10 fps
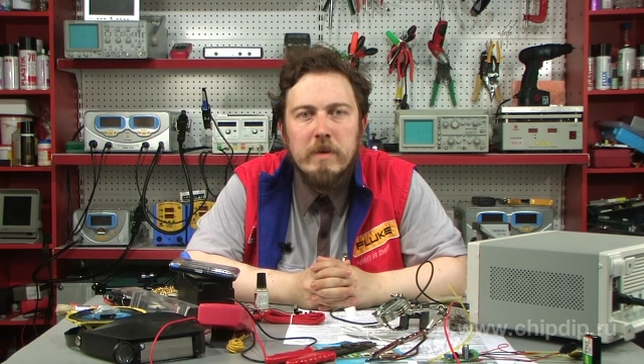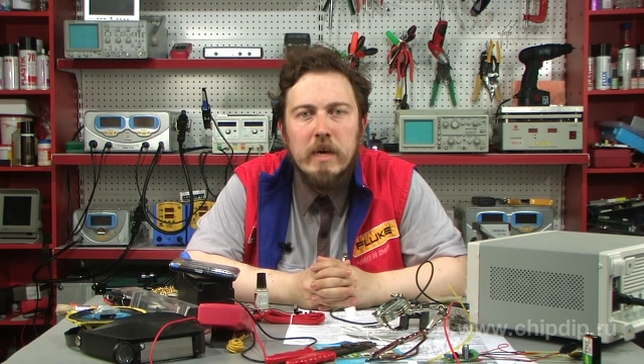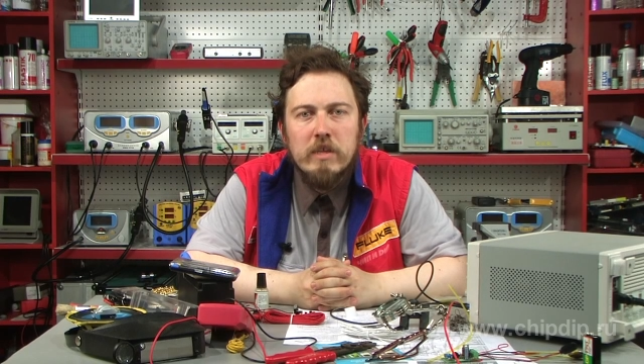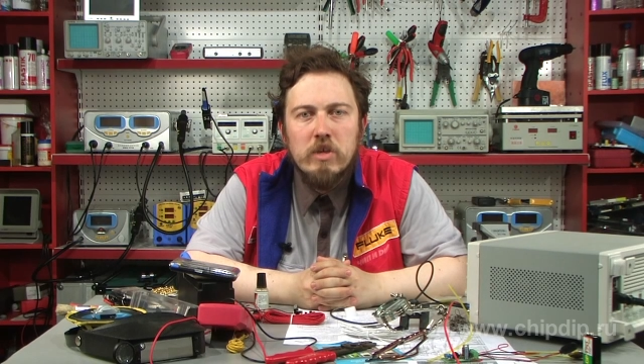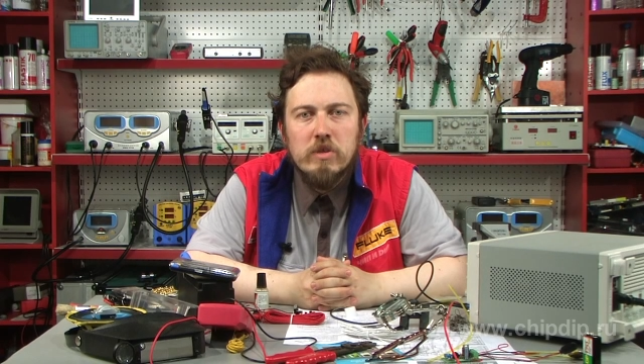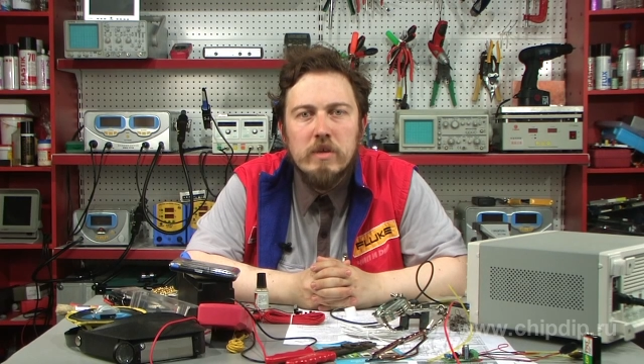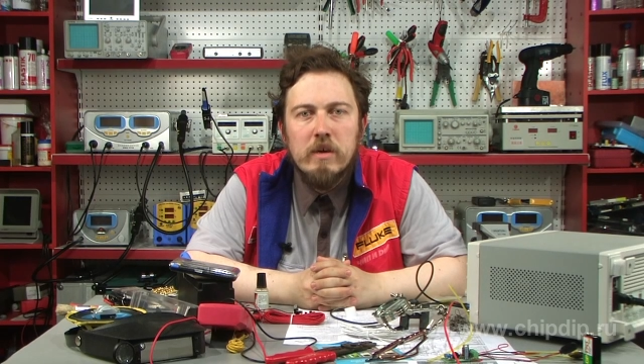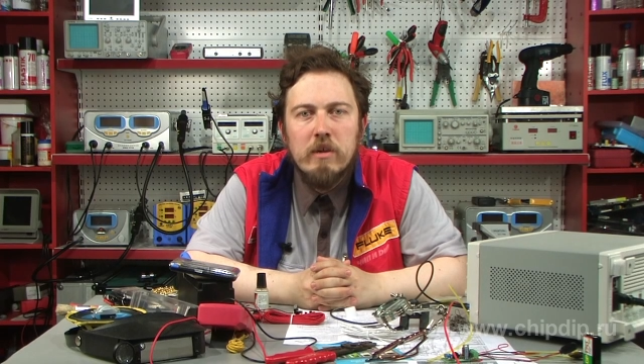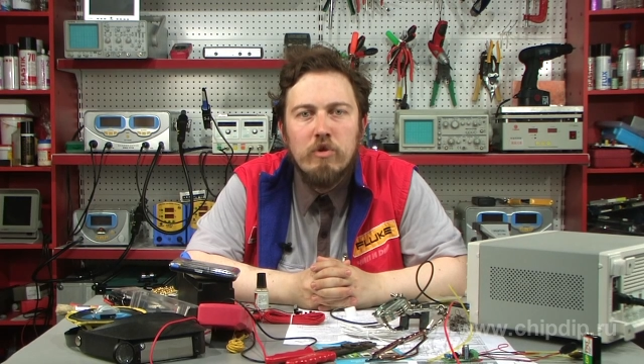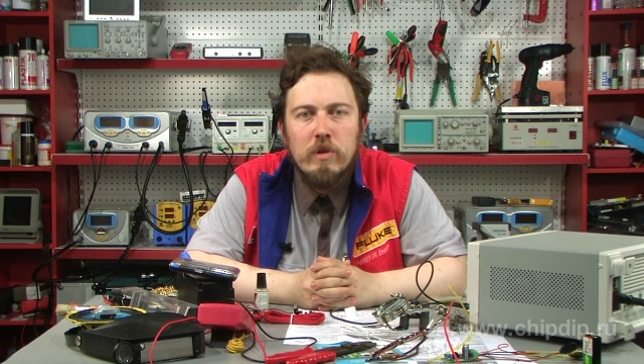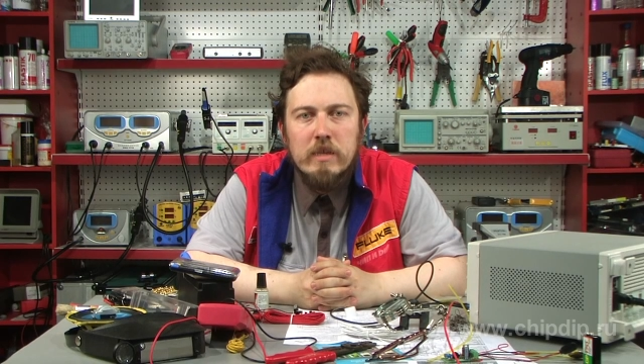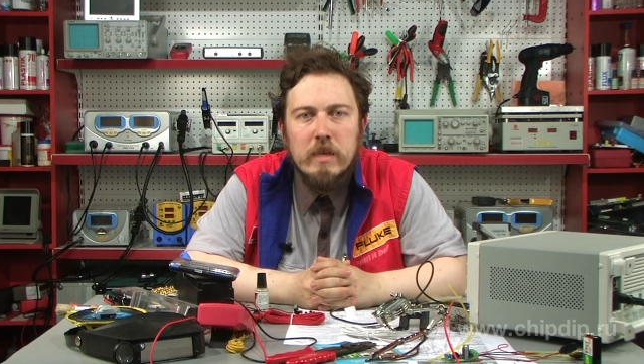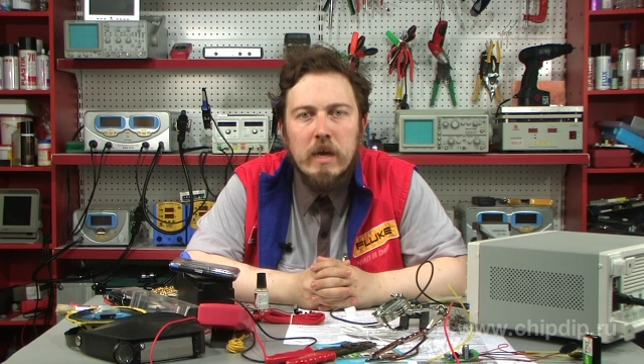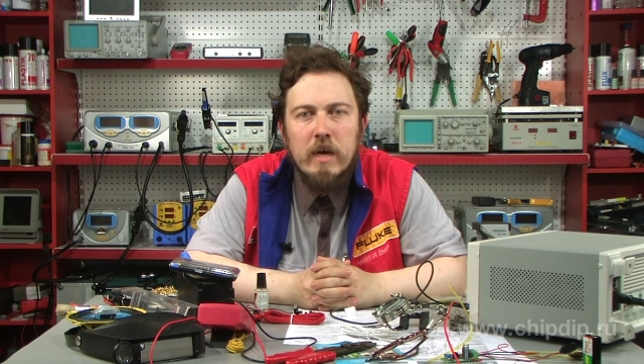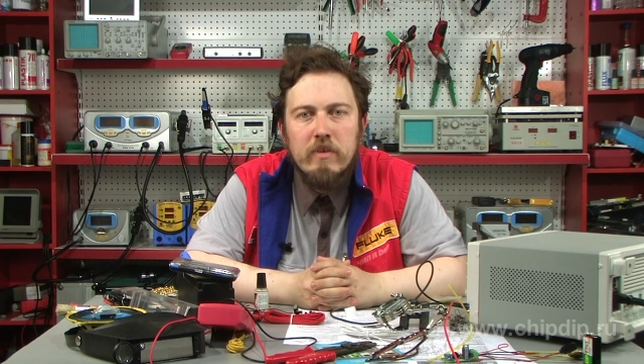Those who saw
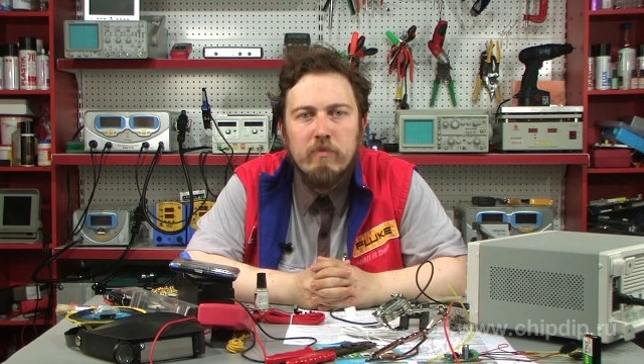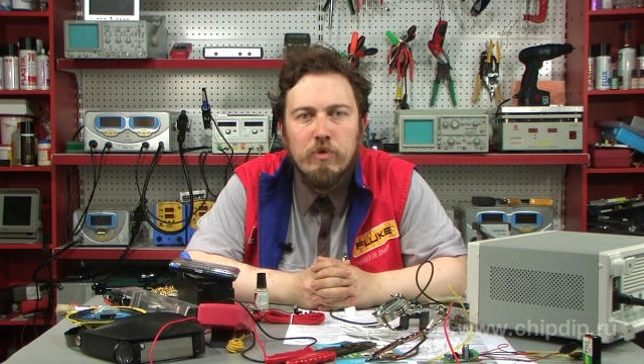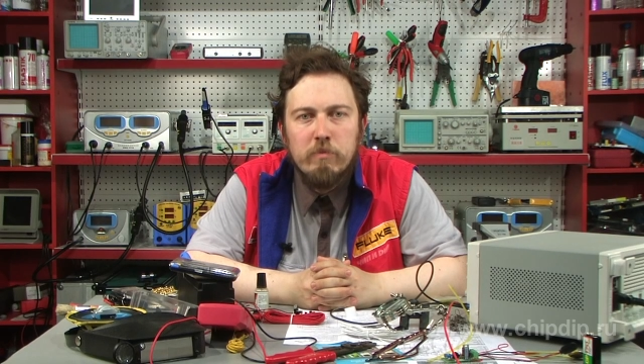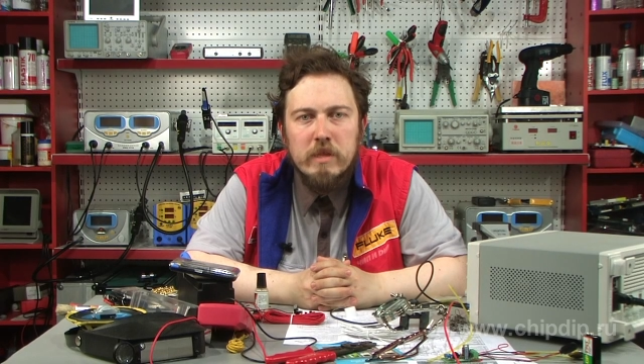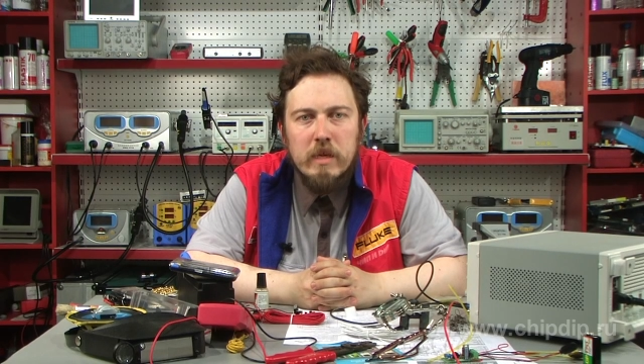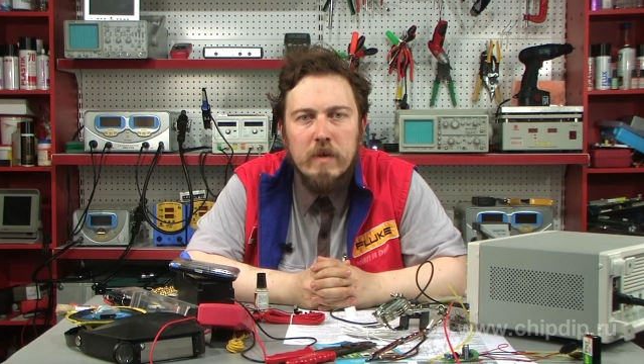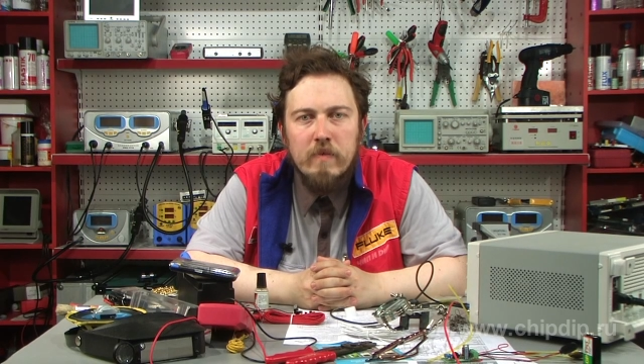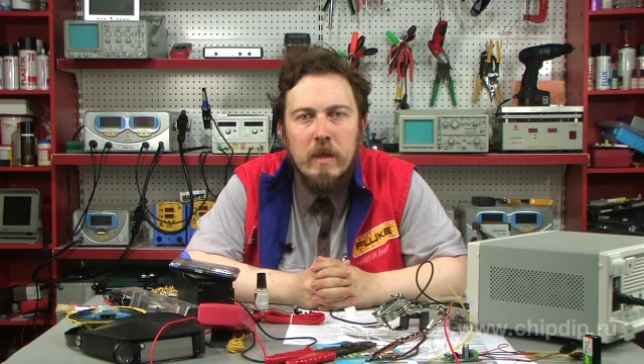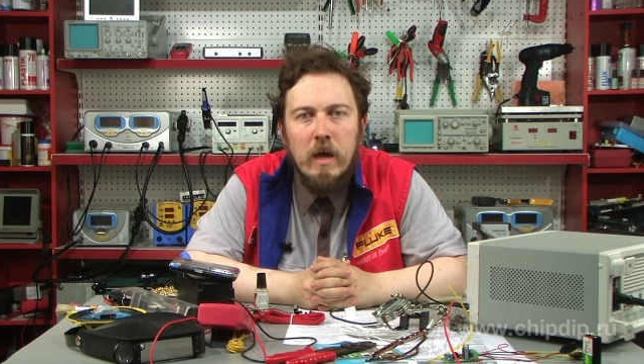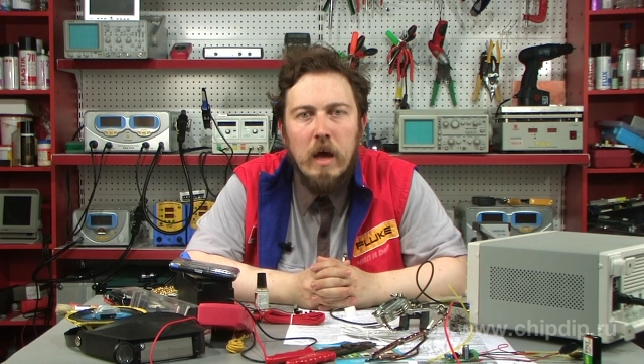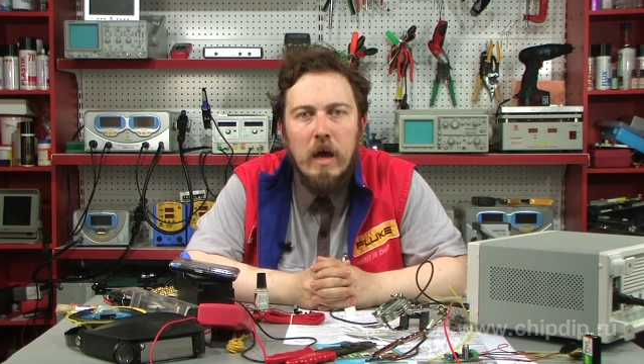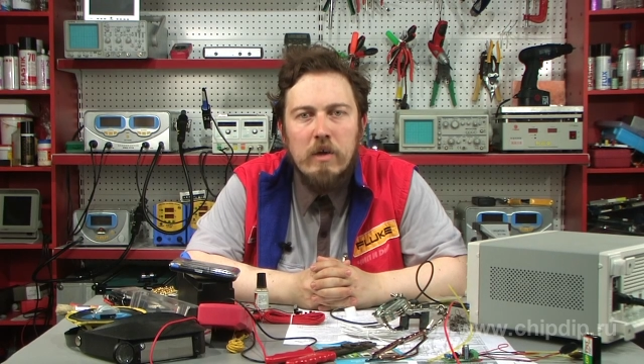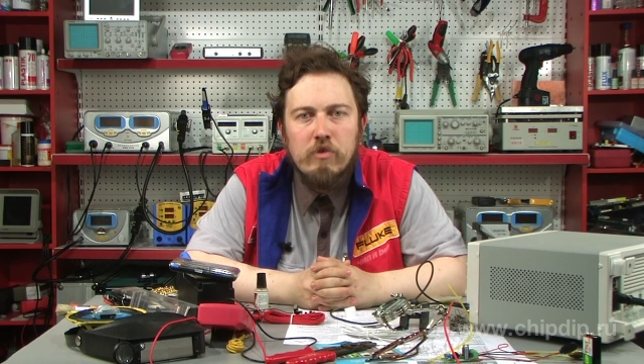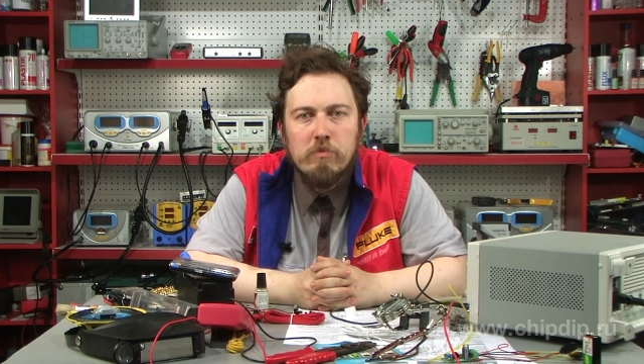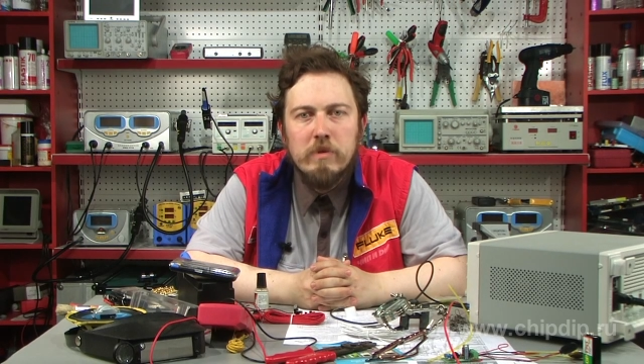real mechanical calculators
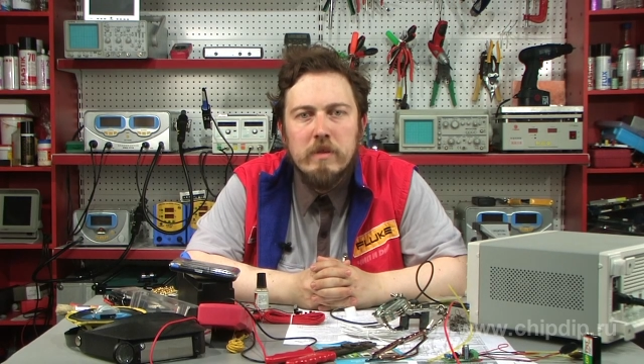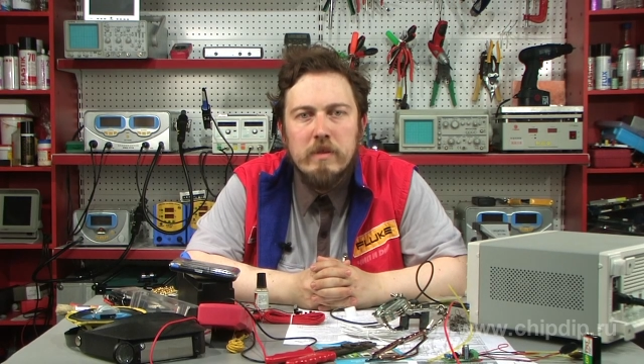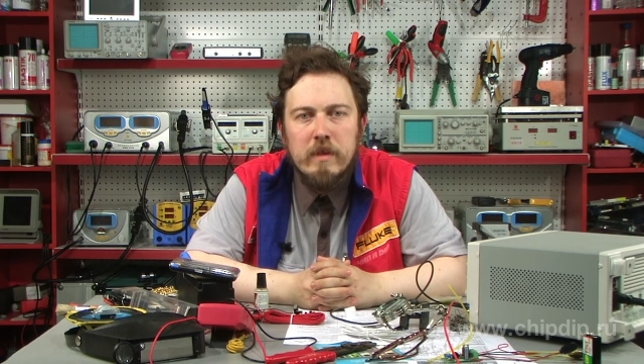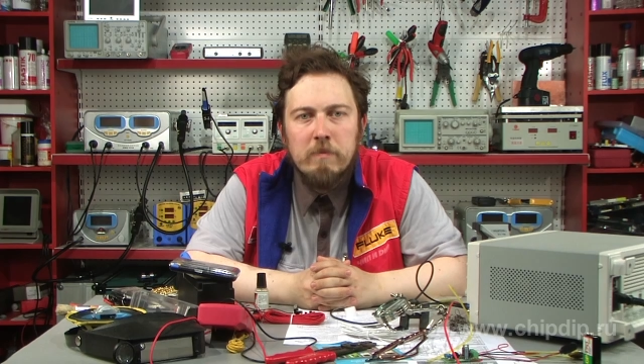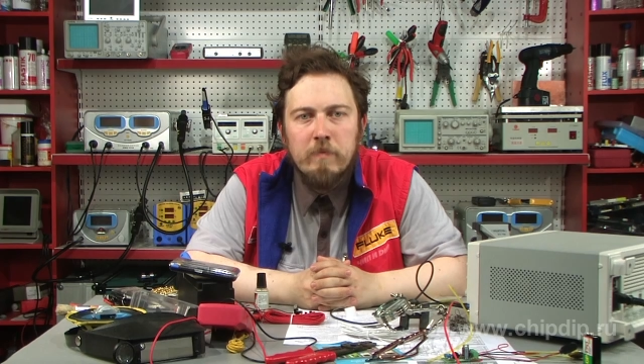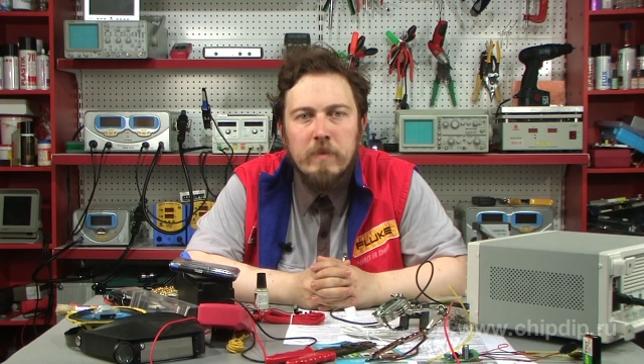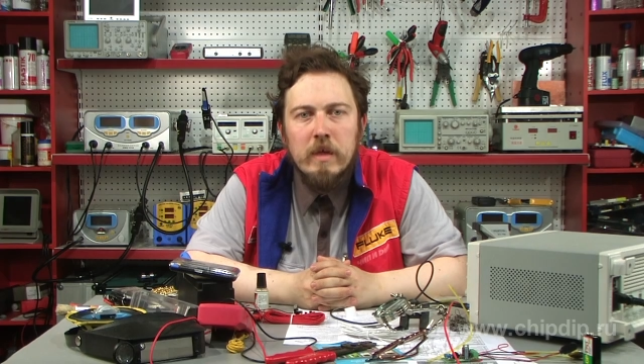arithmometers,